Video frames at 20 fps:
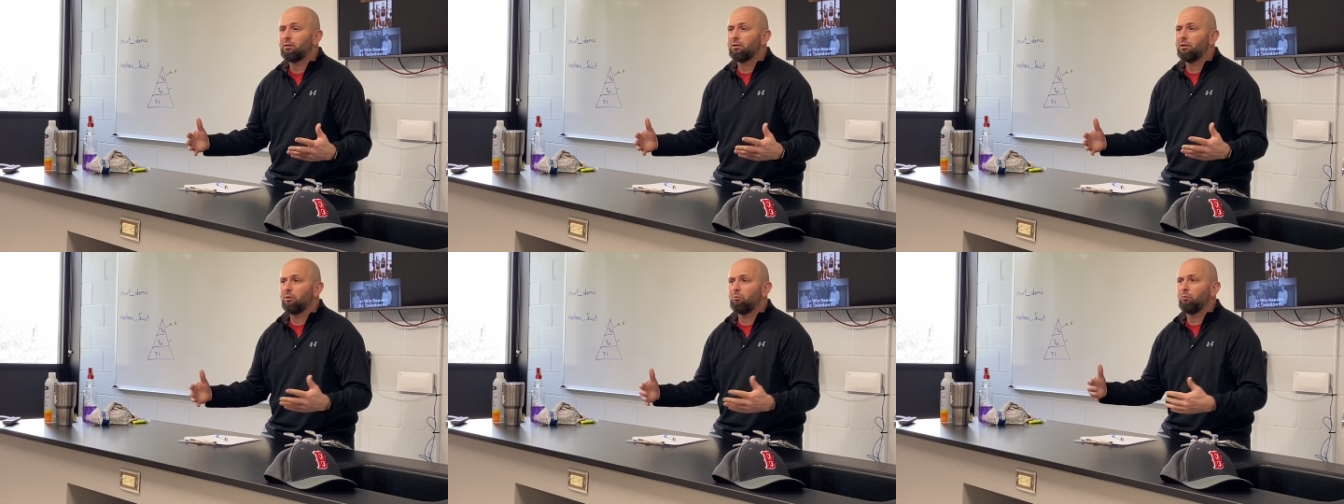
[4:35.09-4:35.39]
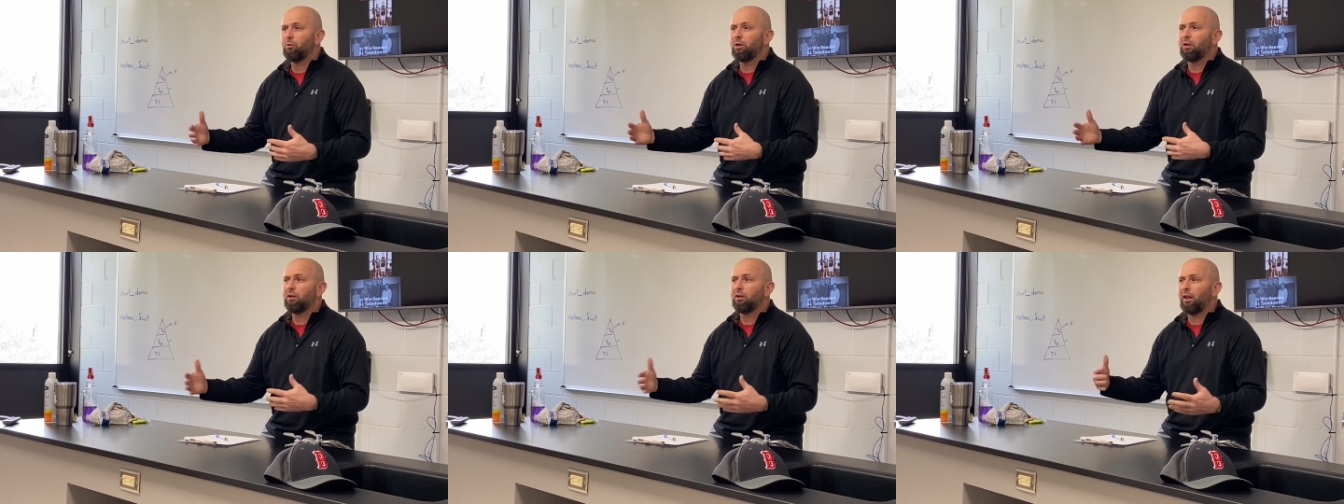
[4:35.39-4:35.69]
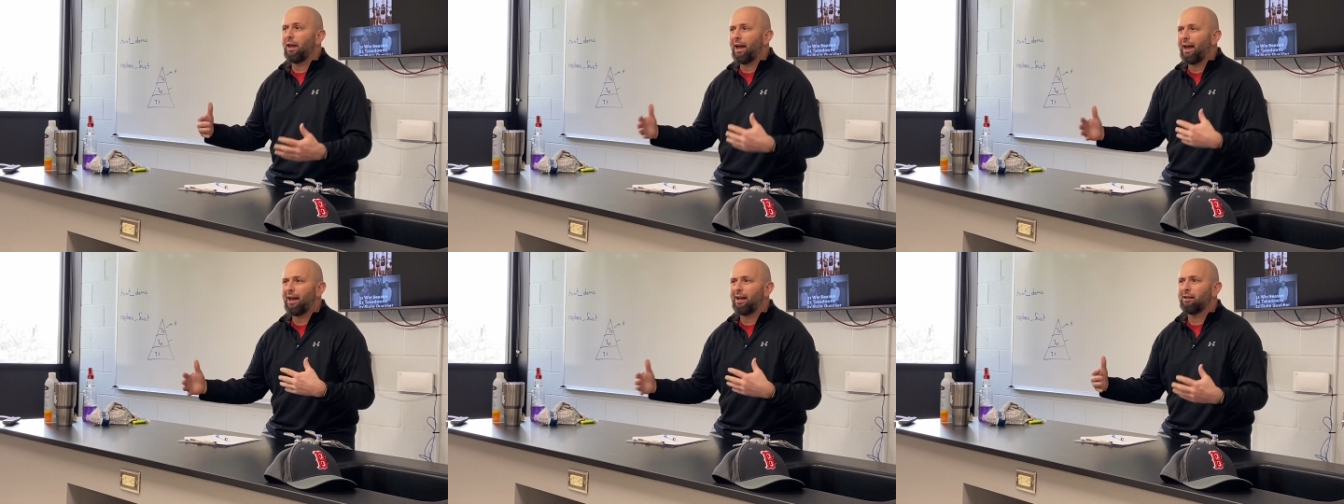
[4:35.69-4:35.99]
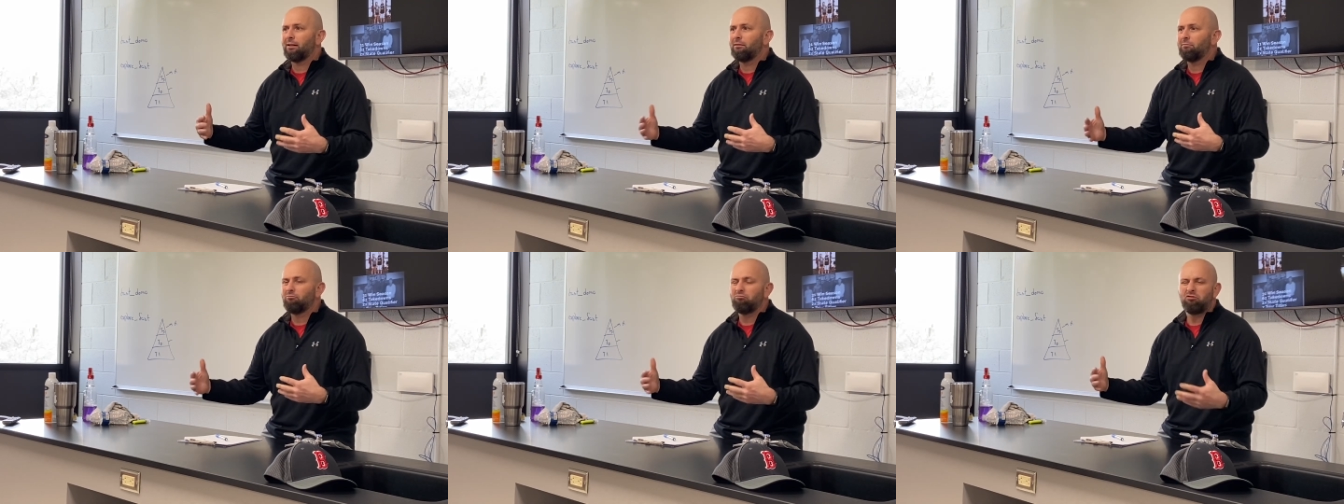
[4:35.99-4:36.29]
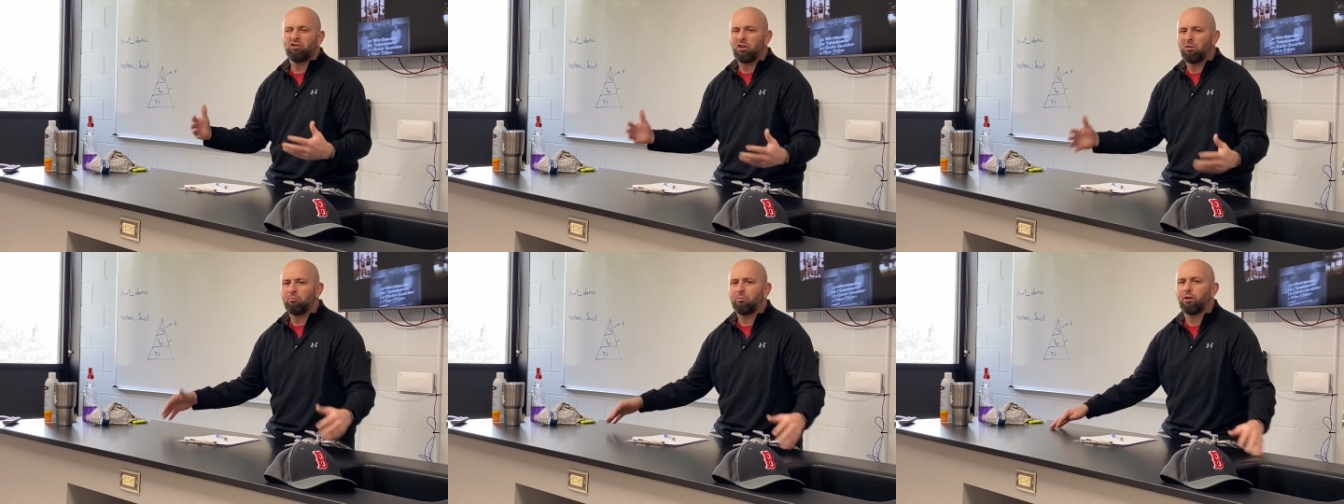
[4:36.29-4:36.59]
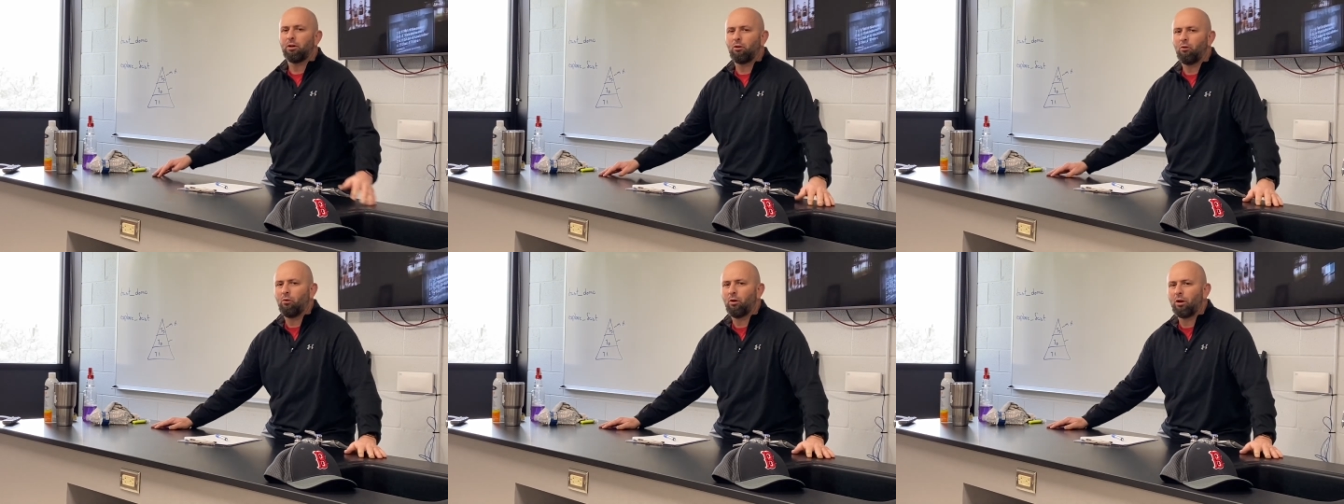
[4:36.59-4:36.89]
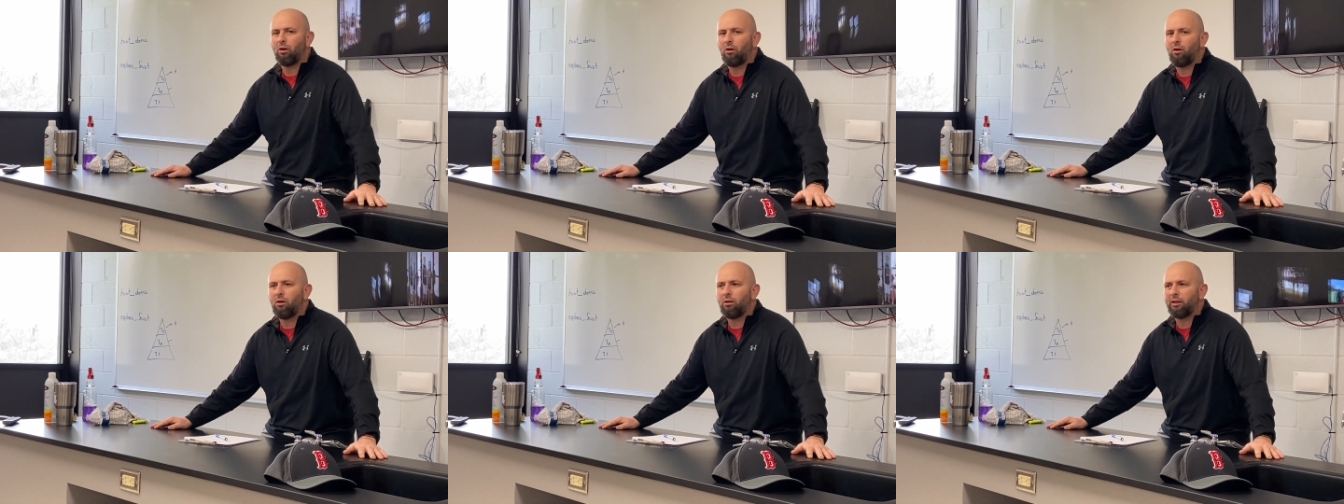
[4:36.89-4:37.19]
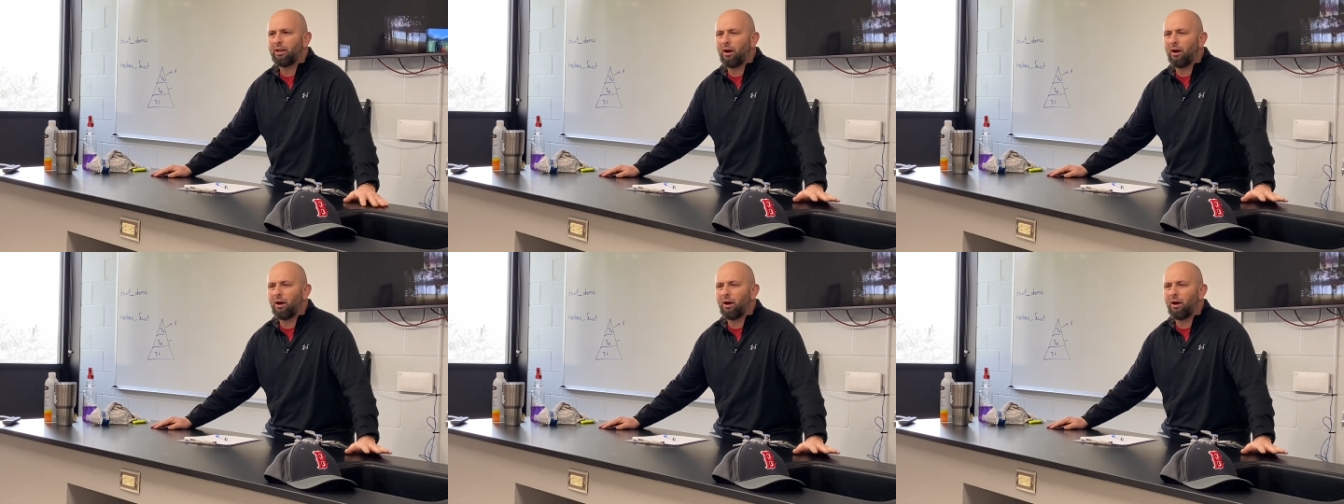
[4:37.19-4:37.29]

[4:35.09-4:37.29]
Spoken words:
that we'd had something going on,